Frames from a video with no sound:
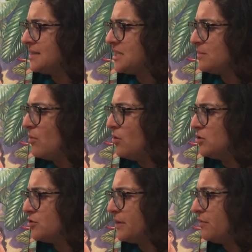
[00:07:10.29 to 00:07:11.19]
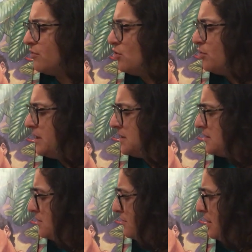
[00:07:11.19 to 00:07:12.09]
smoldering
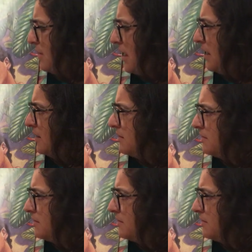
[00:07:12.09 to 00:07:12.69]
ruins remain.